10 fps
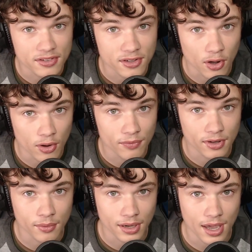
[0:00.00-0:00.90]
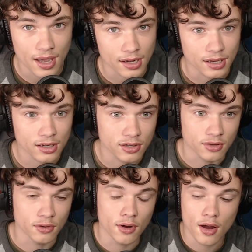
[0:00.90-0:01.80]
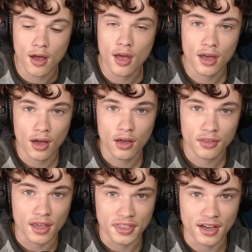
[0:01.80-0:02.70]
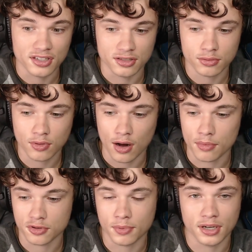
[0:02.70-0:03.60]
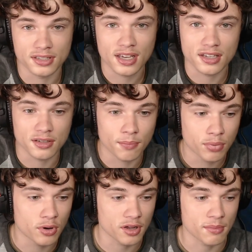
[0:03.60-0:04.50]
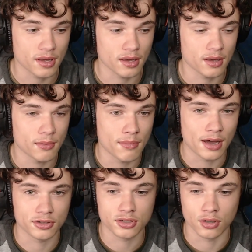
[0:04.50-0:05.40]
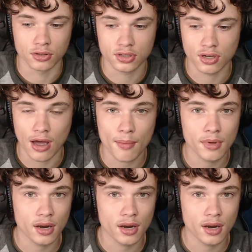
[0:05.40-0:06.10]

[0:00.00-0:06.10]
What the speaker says: So hopefully we can get to 1,000 subscribers, because that is a pretty big milestone. So I'm